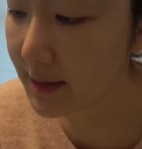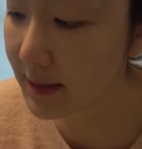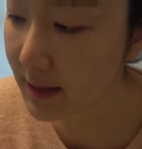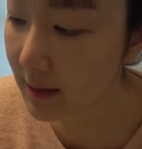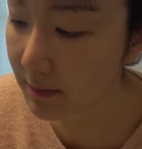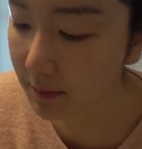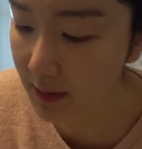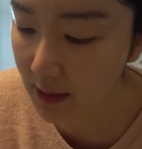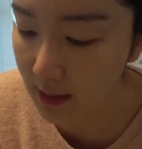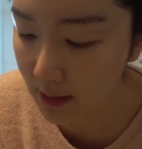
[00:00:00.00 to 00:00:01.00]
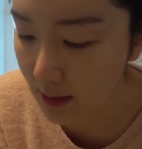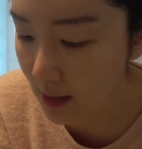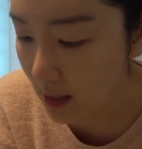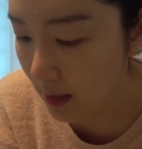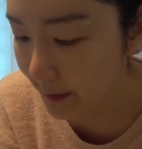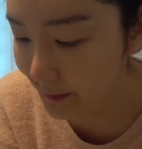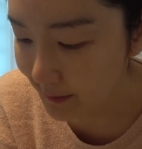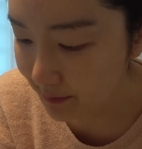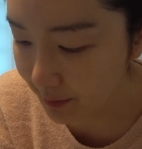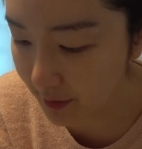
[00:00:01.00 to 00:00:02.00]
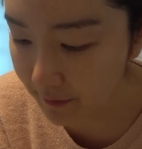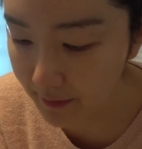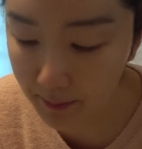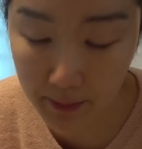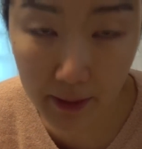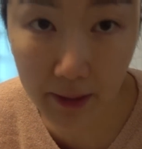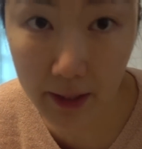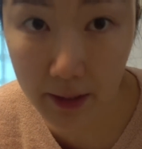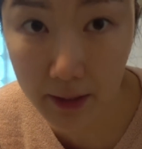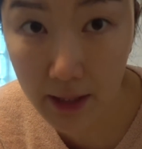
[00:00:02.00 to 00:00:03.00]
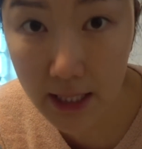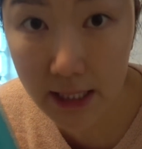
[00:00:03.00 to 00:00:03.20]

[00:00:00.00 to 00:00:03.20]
CMP Perfect Barrier